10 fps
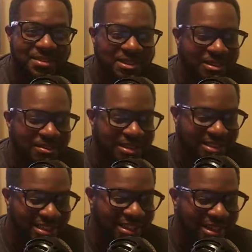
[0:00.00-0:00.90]
currently
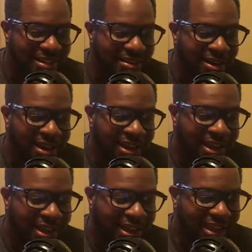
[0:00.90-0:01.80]
sitting there,
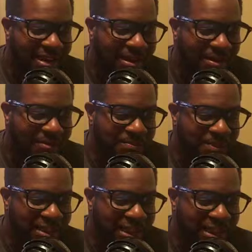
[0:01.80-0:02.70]
and
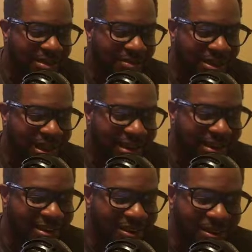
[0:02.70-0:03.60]
we
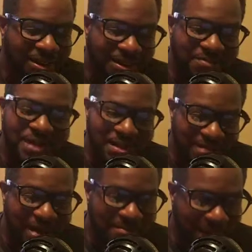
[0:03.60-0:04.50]
kind of
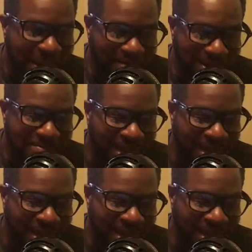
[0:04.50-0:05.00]
one of